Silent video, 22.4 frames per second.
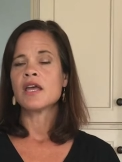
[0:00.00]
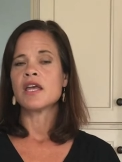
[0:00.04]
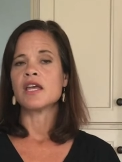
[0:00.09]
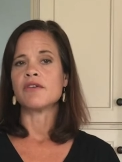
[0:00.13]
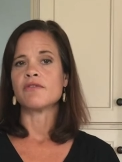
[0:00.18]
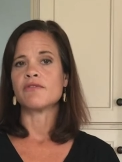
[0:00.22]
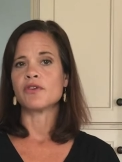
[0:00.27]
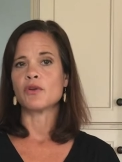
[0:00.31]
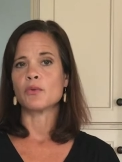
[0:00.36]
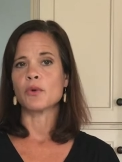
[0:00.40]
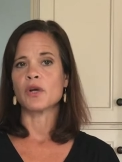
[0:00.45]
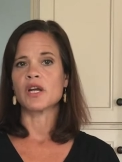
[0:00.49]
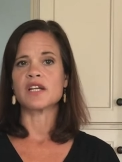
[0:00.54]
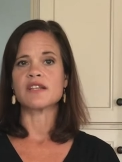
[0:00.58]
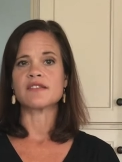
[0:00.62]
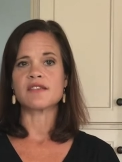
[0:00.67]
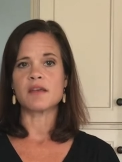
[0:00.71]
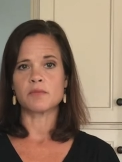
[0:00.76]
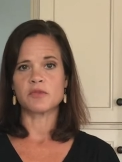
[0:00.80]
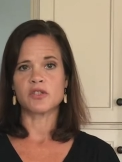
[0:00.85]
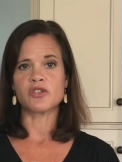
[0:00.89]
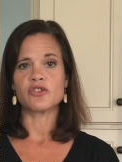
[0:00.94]
if you were going to
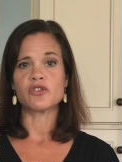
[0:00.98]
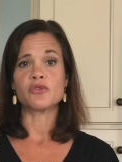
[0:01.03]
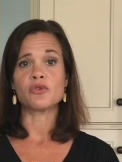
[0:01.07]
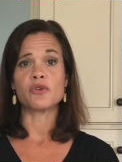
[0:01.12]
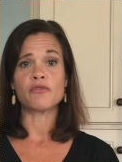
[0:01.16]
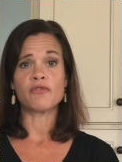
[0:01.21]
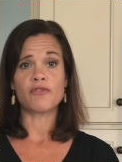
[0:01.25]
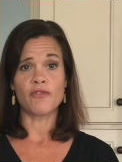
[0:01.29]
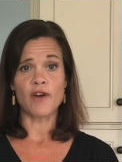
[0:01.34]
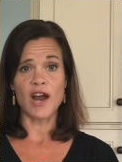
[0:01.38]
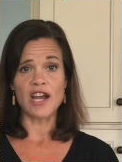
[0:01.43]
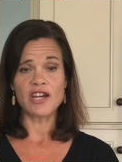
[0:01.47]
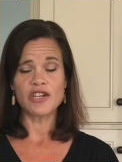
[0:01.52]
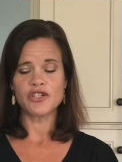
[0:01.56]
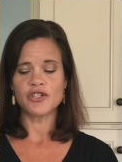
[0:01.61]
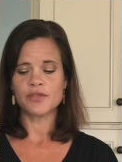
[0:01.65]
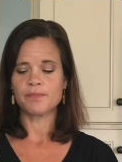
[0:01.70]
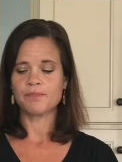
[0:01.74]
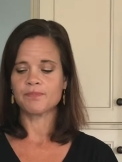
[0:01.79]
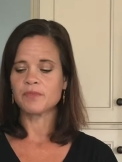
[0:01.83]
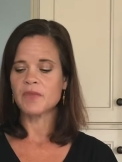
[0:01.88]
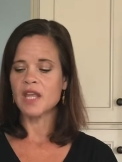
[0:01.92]
substitute a
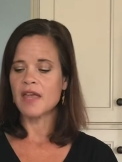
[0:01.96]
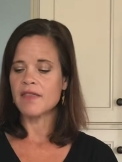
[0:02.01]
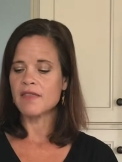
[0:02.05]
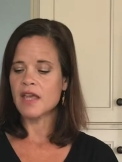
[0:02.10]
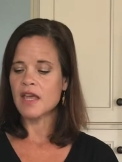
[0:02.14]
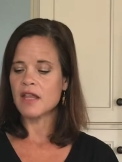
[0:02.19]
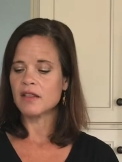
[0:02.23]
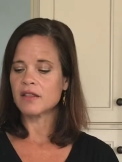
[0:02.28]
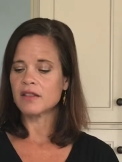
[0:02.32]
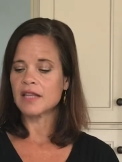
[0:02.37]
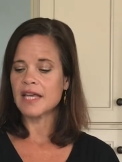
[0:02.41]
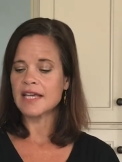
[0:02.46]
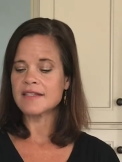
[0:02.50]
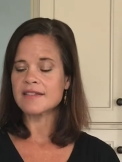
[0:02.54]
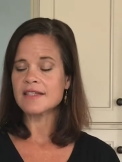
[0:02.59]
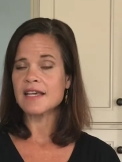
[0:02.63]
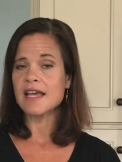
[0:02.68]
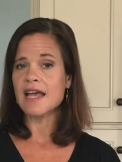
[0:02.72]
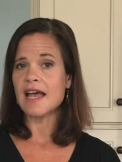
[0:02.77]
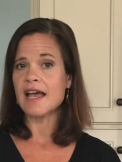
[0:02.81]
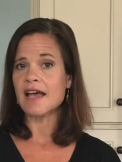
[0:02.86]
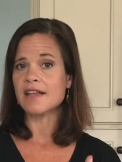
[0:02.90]
fresh. And then
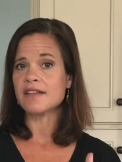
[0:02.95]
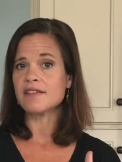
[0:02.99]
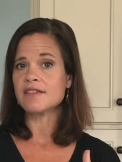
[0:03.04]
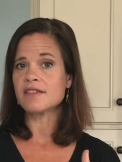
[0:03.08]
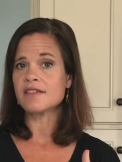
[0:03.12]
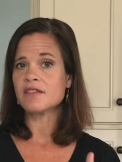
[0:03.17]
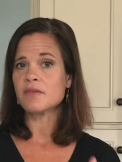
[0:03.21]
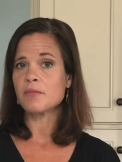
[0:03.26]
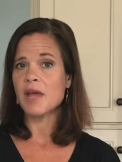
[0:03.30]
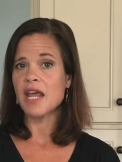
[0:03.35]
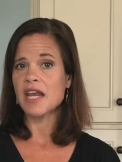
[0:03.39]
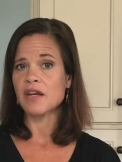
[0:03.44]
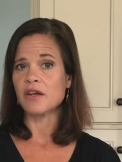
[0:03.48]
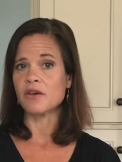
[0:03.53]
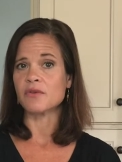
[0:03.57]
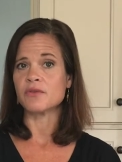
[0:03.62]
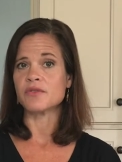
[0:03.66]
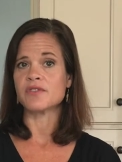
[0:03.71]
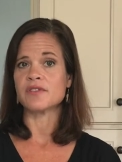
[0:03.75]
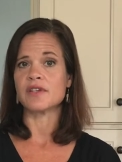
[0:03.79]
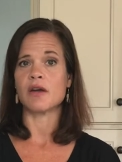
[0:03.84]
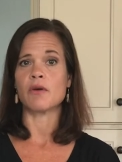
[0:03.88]
Lacey adds
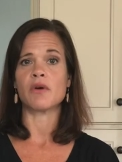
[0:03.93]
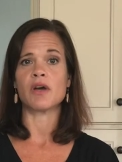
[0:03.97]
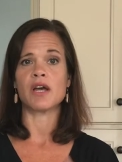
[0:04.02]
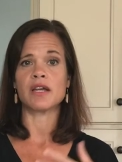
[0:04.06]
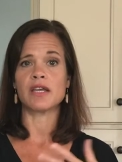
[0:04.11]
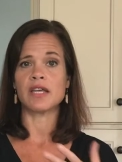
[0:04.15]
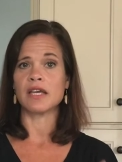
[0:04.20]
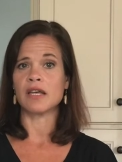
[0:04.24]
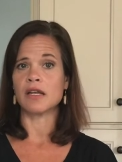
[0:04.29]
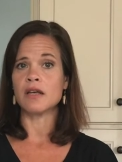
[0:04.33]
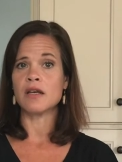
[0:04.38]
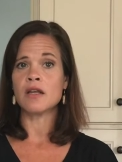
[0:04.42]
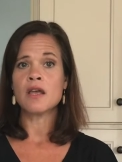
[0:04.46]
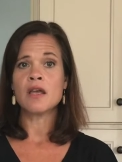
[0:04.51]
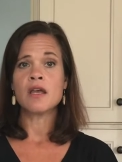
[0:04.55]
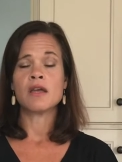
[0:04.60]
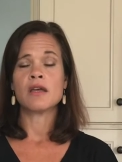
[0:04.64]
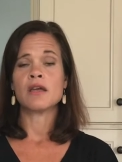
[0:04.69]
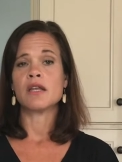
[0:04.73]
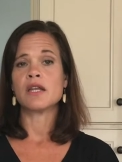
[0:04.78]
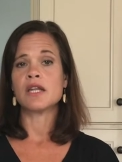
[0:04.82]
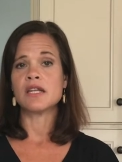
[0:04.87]
tomatoes. Now again,
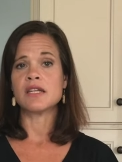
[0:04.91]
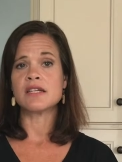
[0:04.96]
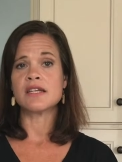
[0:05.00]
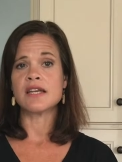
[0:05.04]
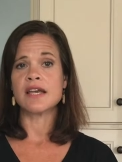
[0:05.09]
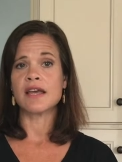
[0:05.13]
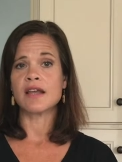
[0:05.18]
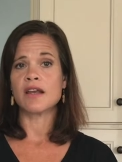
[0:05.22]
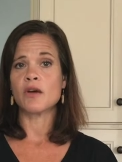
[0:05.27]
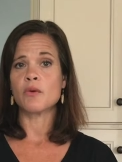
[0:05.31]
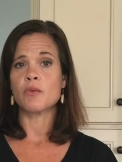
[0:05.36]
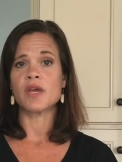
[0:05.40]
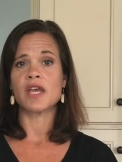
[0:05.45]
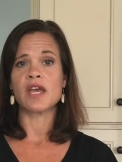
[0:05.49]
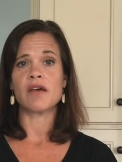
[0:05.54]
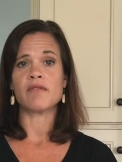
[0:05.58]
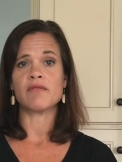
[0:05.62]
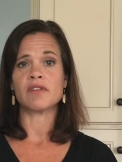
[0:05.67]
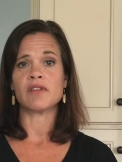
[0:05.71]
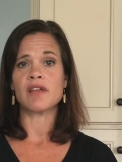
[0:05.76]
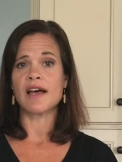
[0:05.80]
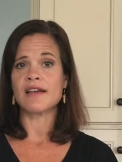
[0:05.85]
in Indiana we
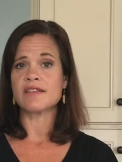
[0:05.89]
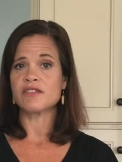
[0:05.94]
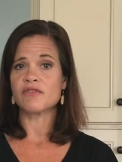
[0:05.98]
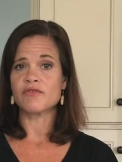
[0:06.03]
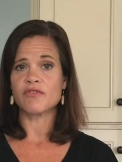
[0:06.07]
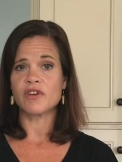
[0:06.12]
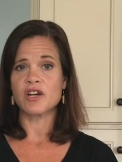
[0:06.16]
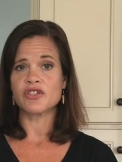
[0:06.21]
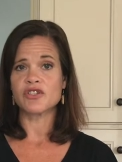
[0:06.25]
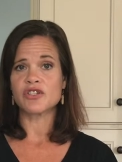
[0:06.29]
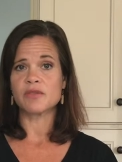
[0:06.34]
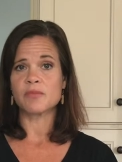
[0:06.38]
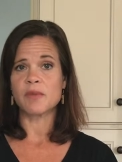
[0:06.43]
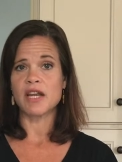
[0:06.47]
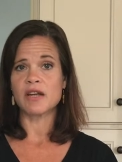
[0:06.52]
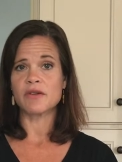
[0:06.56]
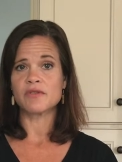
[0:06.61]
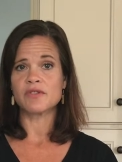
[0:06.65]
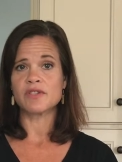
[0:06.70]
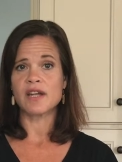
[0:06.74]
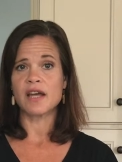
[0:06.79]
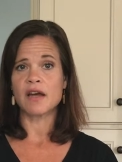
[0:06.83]
have lots of fresh
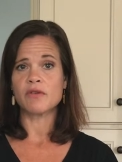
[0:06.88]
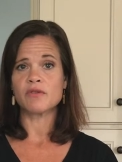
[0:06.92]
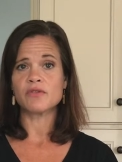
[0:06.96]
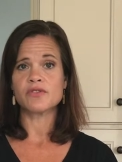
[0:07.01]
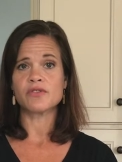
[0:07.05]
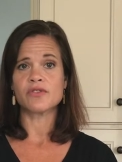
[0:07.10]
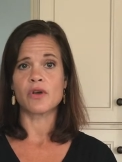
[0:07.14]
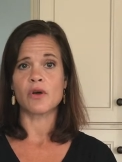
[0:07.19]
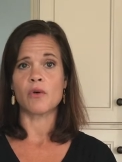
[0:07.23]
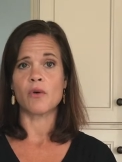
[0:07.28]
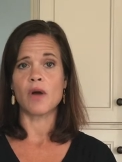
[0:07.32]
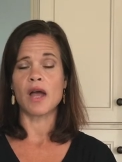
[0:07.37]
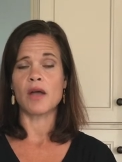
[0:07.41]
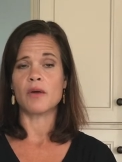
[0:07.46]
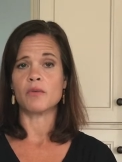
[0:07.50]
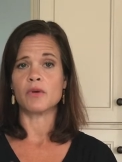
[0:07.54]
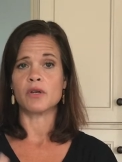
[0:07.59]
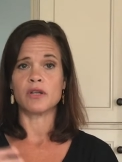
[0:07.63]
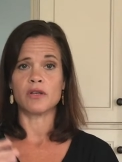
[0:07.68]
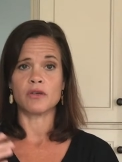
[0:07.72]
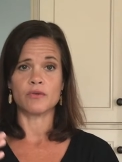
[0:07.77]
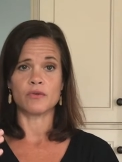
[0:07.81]
tomatoes now, so I
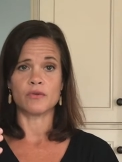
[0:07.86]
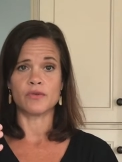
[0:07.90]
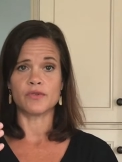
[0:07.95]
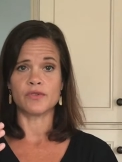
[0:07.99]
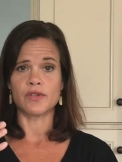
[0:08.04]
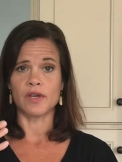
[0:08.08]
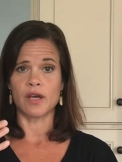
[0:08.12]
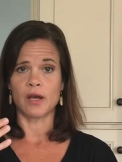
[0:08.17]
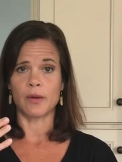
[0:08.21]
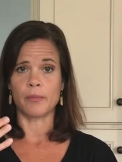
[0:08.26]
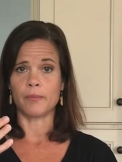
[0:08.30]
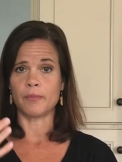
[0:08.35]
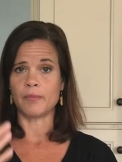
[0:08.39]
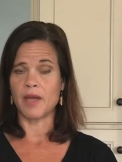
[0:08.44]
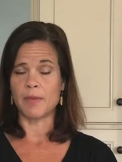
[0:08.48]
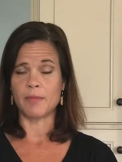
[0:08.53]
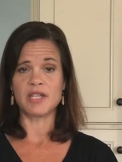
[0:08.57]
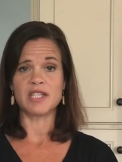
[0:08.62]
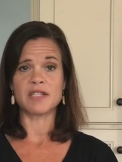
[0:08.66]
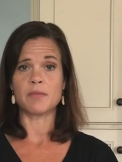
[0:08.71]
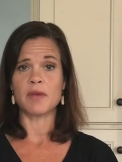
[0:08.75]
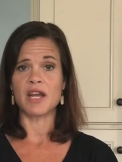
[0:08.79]
would use
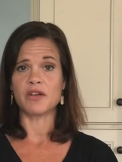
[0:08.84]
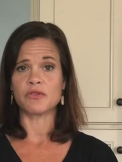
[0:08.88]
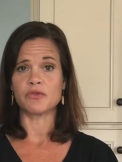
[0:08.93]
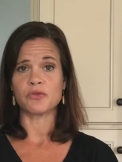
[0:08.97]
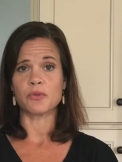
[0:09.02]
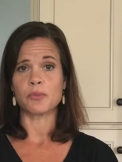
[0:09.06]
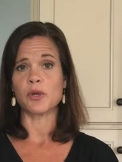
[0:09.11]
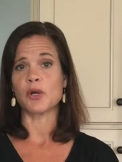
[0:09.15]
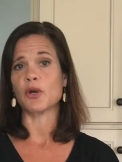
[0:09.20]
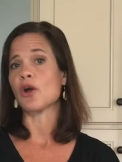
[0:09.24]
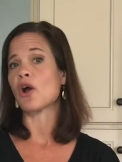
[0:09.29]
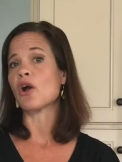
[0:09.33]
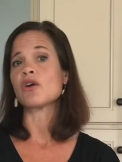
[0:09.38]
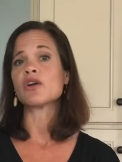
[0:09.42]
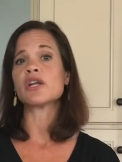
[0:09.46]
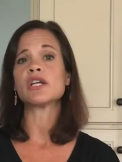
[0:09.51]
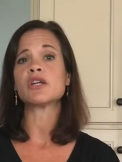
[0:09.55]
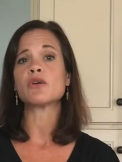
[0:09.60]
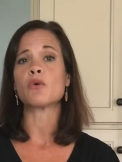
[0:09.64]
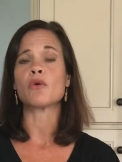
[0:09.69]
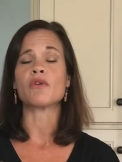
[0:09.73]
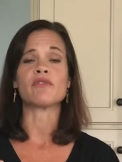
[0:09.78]
maybe tomatoes from your
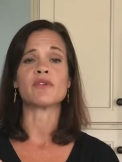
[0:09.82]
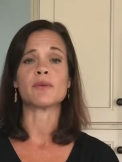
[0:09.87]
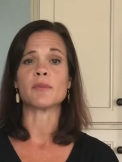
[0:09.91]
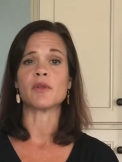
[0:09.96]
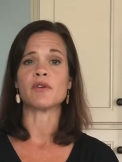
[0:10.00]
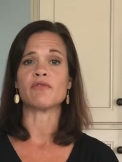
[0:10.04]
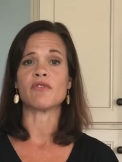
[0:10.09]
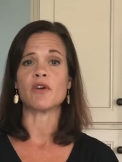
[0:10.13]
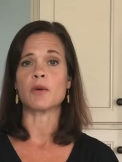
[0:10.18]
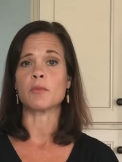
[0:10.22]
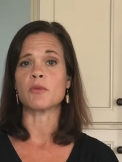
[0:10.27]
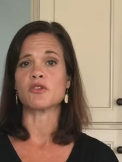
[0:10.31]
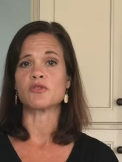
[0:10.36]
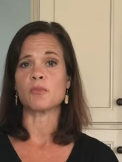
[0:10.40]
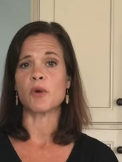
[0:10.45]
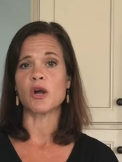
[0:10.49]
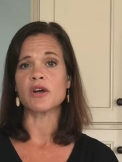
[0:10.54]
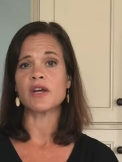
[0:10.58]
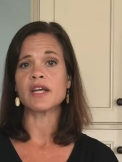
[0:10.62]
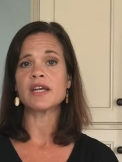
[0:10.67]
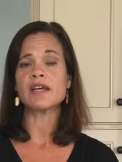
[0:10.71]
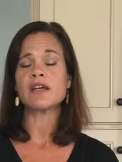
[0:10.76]
garden or from the farmer's
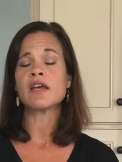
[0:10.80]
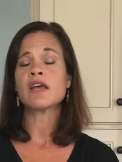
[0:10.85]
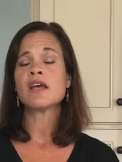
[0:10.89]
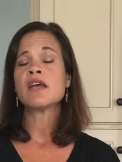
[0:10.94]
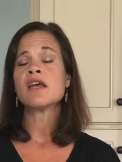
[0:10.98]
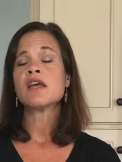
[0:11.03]
market.